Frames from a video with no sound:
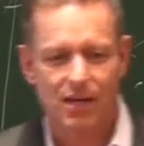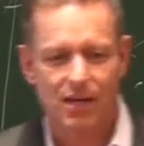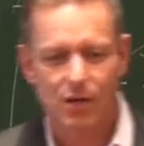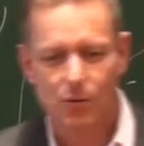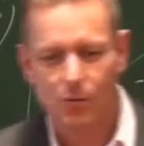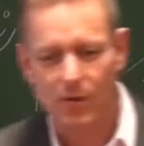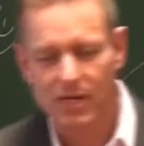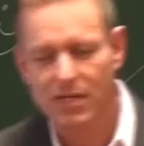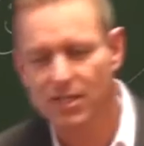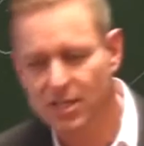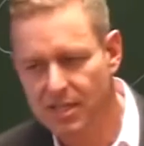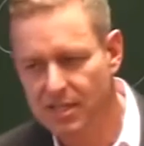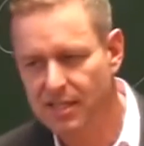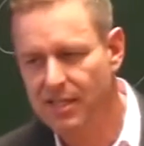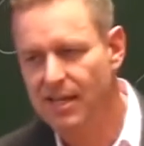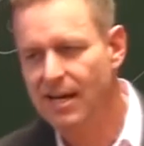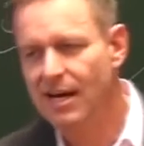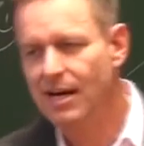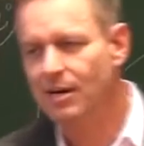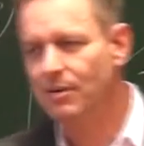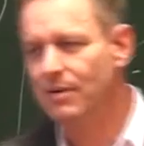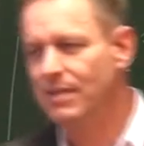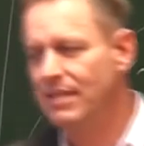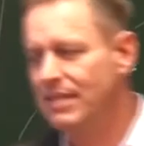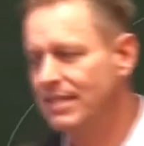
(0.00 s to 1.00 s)
The question
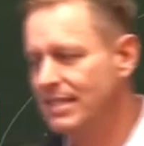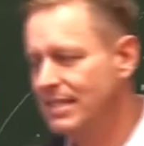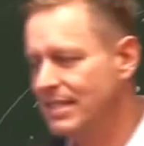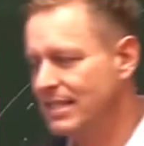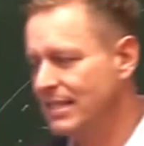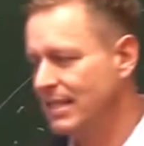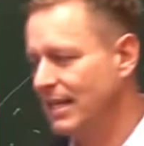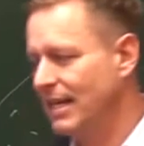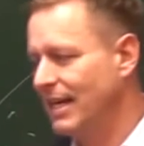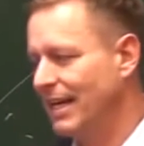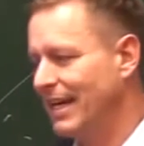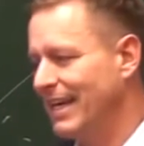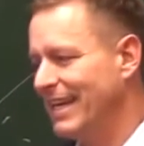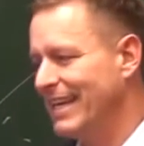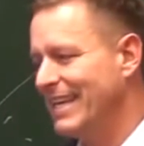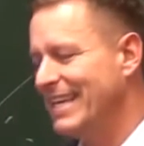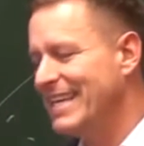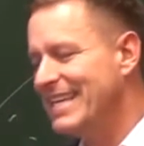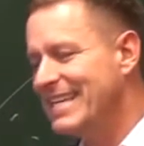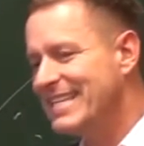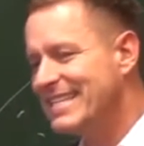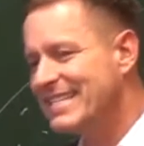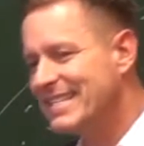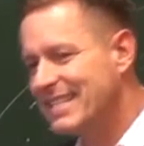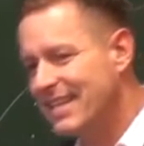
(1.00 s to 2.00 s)
now is
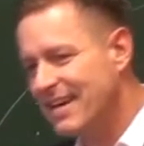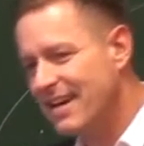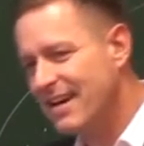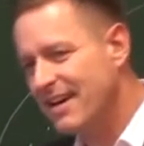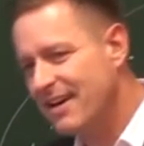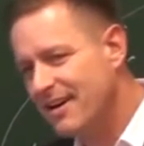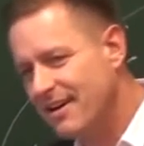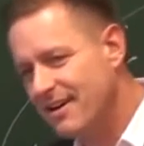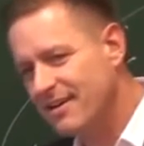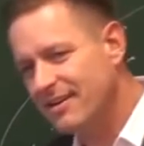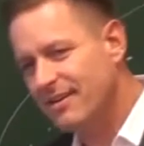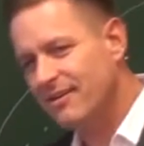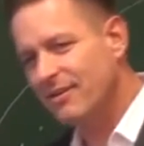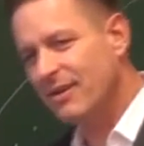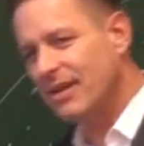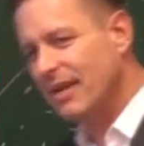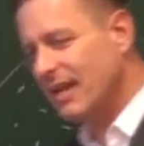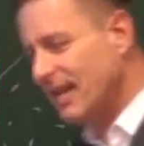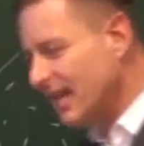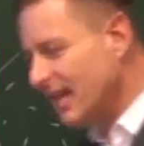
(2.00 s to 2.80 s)
there a